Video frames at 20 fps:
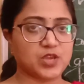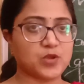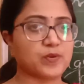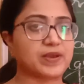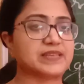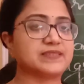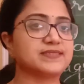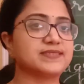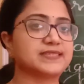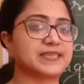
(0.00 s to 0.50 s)
you
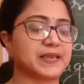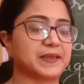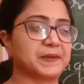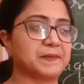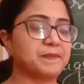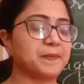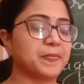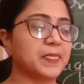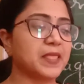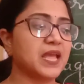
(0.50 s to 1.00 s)
can say.
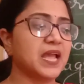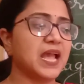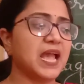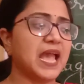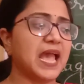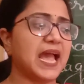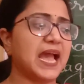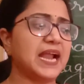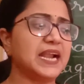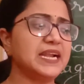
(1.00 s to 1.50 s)

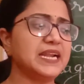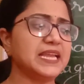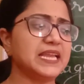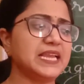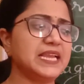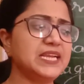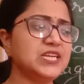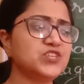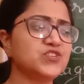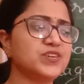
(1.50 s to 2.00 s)
And
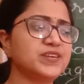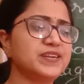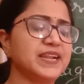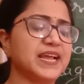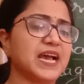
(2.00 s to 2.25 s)
each and